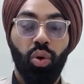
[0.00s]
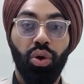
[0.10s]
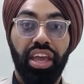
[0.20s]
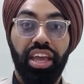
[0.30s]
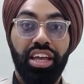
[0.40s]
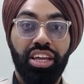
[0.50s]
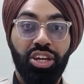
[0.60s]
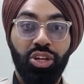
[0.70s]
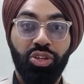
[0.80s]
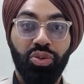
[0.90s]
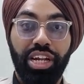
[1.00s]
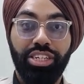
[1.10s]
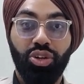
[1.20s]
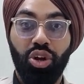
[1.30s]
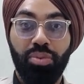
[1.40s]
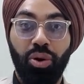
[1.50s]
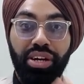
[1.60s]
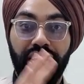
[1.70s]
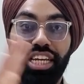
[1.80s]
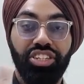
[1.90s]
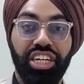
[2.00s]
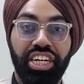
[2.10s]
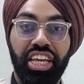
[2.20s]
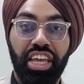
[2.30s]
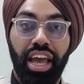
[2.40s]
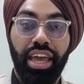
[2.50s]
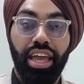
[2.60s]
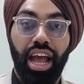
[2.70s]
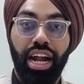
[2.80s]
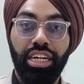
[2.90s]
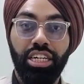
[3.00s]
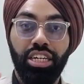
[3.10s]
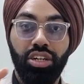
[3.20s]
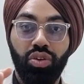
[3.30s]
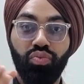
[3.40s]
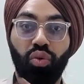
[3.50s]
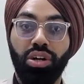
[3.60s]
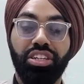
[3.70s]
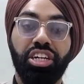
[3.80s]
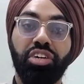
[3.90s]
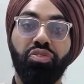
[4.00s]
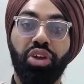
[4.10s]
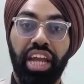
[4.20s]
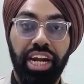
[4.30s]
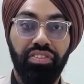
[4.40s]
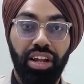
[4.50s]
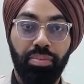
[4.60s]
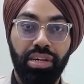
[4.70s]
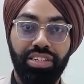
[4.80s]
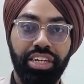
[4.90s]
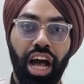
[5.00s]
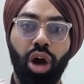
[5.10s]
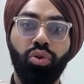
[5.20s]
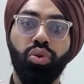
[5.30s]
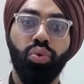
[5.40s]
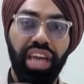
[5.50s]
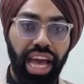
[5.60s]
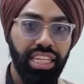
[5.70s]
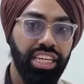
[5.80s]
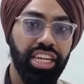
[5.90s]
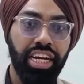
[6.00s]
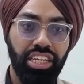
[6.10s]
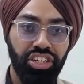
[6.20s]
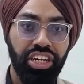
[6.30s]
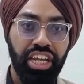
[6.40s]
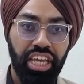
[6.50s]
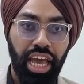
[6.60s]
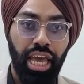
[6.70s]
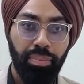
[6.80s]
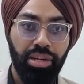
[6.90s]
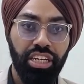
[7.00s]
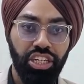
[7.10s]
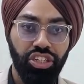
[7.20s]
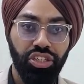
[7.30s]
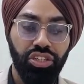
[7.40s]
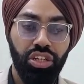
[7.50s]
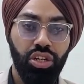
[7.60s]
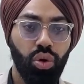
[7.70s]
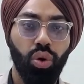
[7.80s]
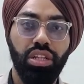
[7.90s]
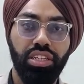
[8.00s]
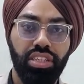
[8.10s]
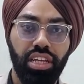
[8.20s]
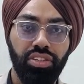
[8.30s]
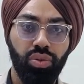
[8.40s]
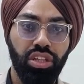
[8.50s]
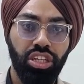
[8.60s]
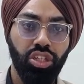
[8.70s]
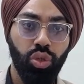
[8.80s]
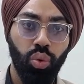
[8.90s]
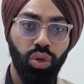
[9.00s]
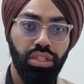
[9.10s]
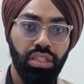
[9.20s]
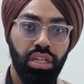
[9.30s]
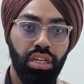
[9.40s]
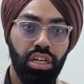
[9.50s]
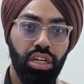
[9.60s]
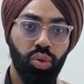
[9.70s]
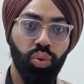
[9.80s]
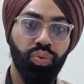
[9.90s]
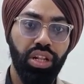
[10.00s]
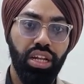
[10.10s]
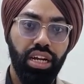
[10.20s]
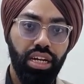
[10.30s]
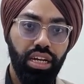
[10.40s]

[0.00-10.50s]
Okay, so let's talk about Agentic AI and what's in it for AI developers and how you can create Agentic AI applications. All these things. So in this course, we will